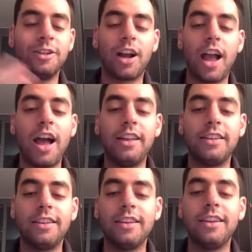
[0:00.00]
look,
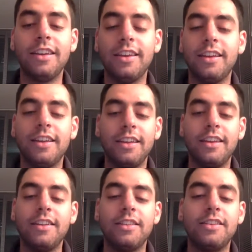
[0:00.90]

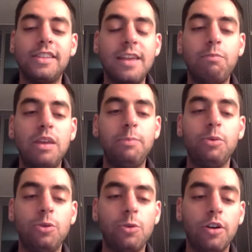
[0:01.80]
the same
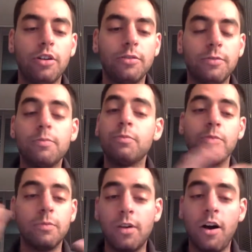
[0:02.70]
people who are
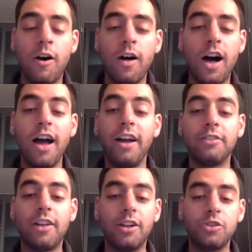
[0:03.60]
all high
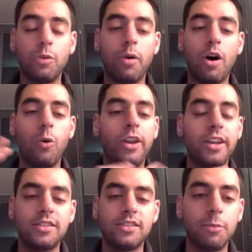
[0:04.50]
on Lonzo Ball
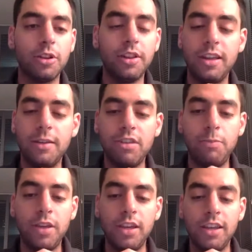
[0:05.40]
winning Summer League
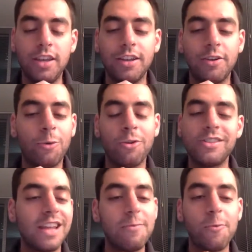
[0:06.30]
MVP were the
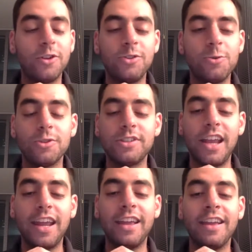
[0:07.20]
same ones who were
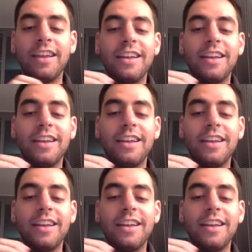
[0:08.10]
saying